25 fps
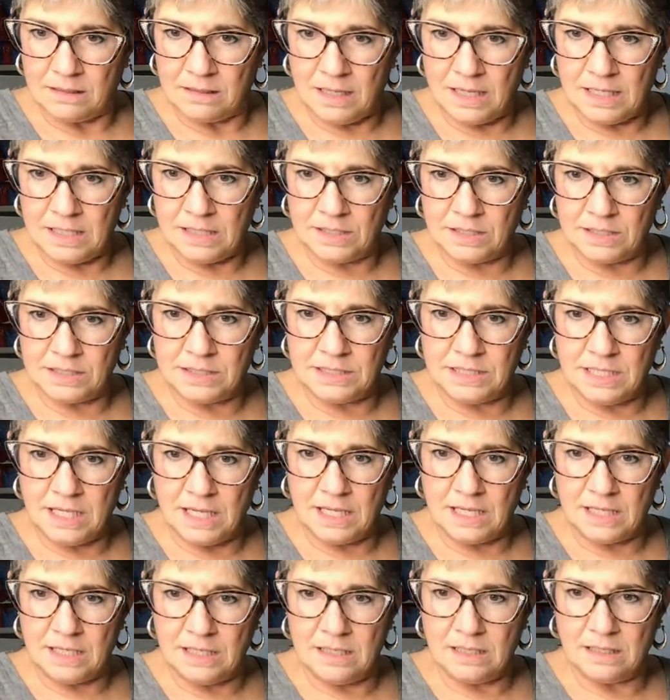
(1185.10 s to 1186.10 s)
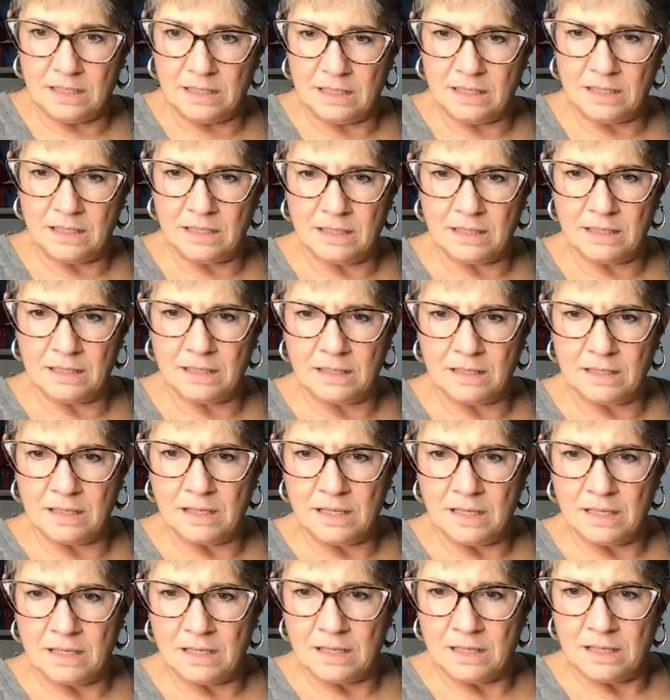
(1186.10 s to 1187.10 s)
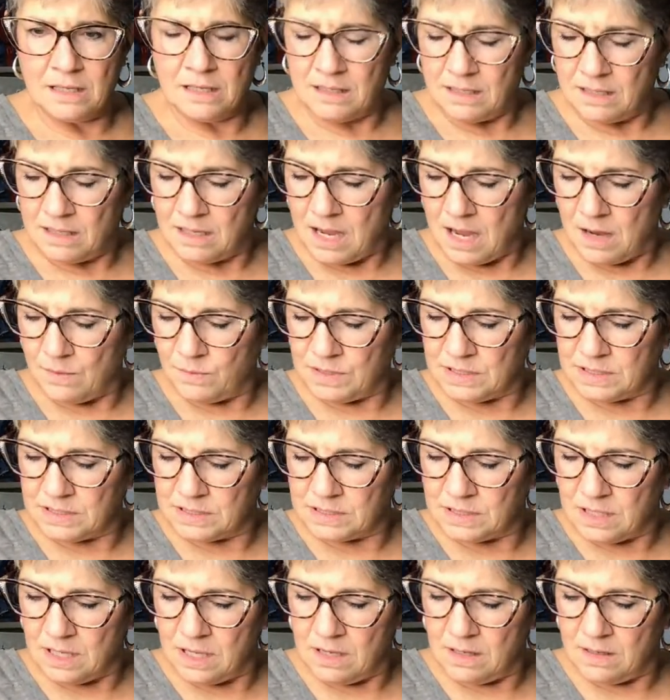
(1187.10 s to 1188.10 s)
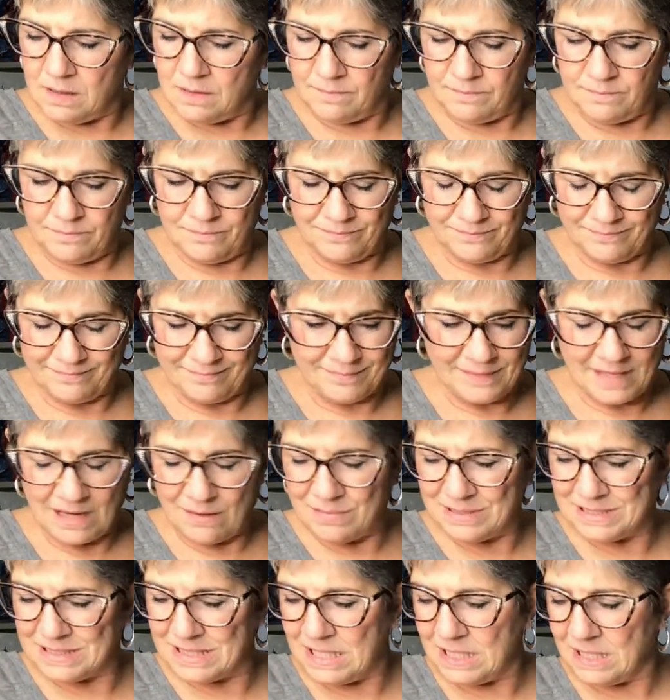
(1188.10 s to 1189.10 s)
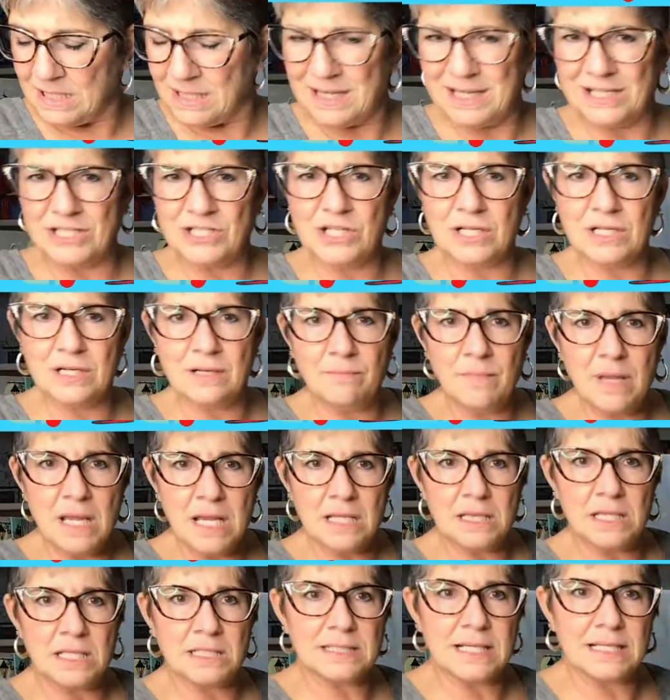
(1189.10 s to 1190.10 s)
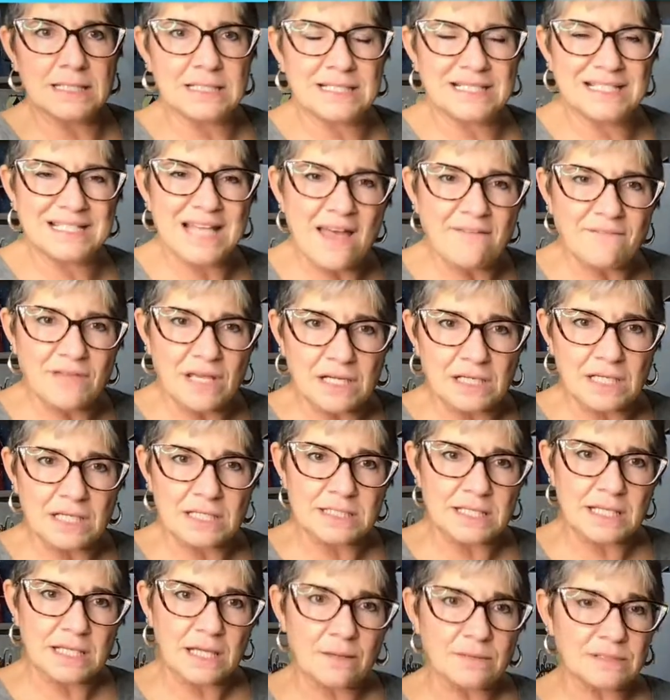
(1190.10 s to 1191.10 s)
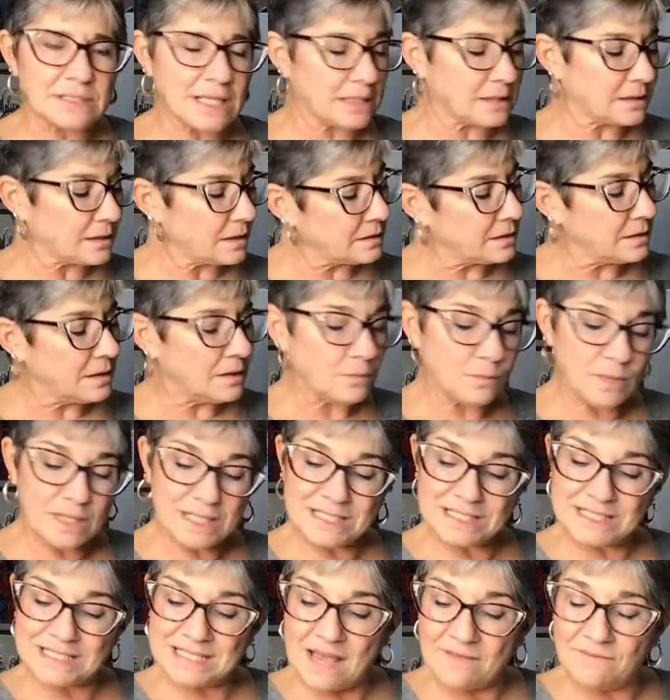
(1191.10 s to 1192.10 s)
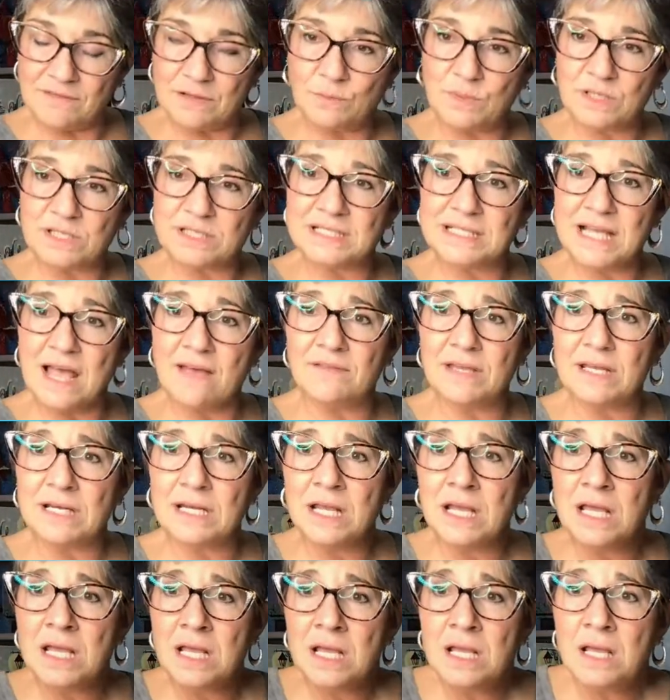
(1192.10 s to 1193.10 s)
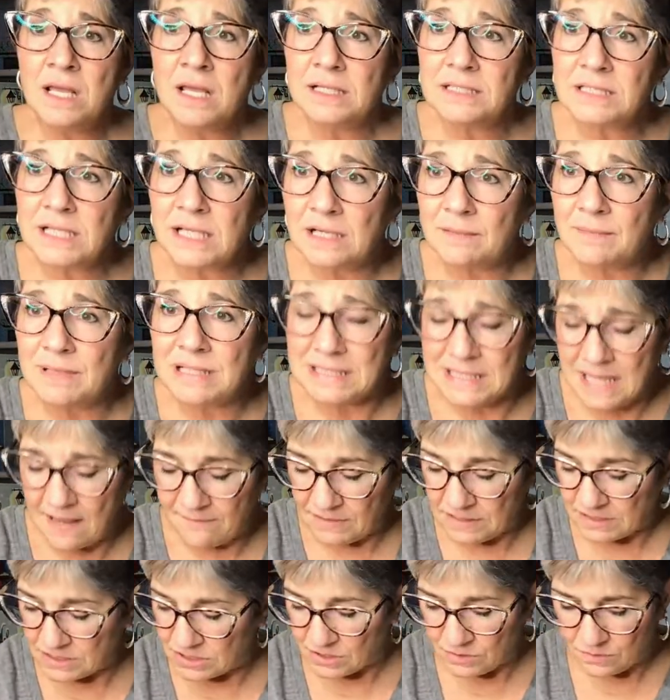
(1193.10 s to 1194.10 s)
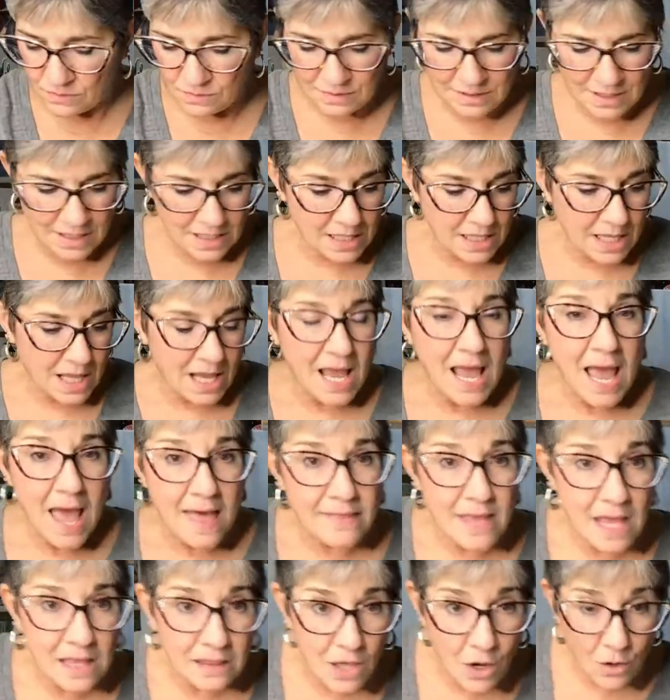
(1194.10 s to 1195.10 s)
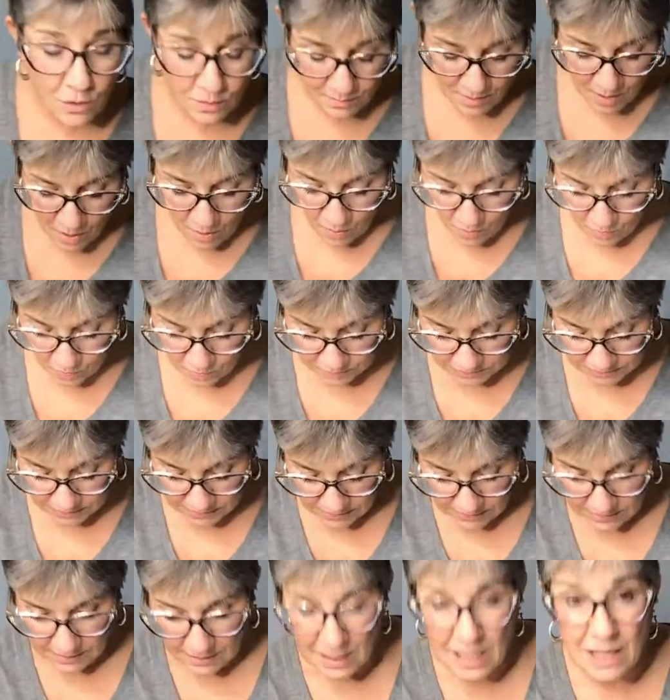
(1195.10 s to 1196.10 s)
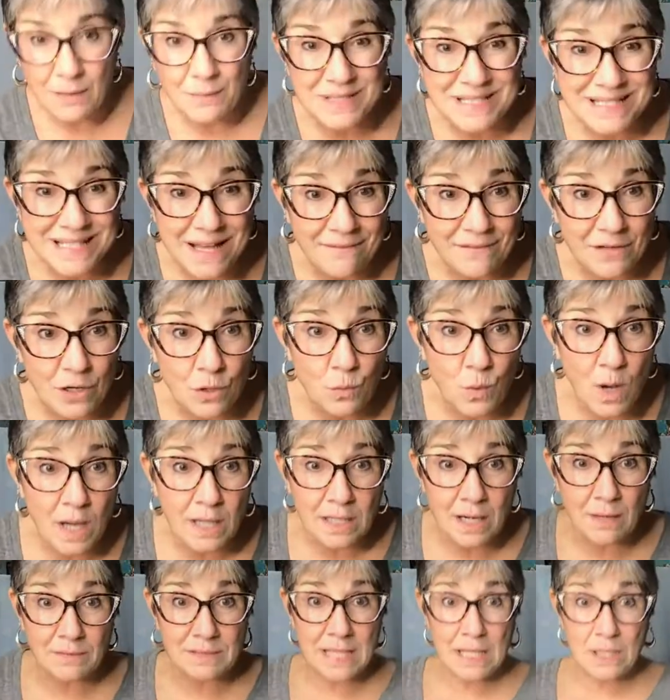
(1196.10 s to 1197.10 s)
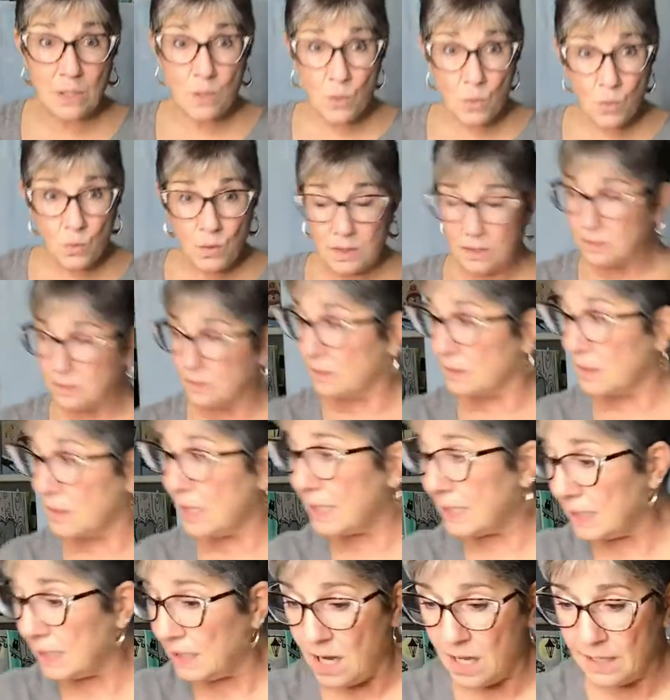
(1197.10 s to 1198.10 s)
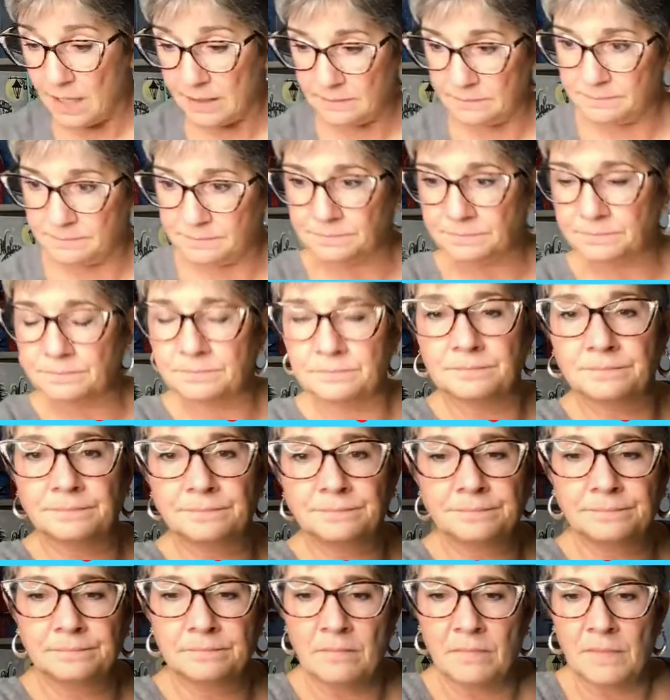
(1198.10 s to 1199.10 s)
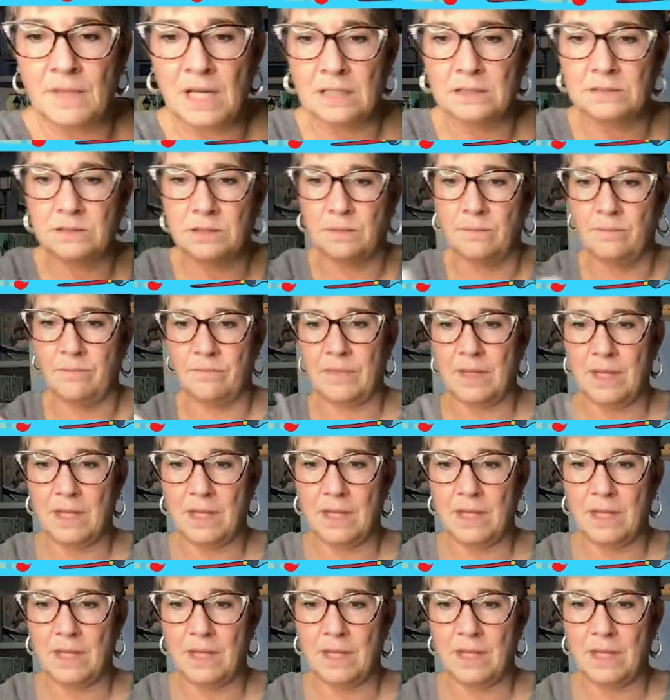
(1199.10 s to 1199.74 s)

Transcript: I had a good day. I was thinking I shouldn't have made this at 7 because then I was like, where's 7? Where's 7? Is it going to be 7 soon? And then lo and behold, it was 7:01. I was like, oh, got to get on. So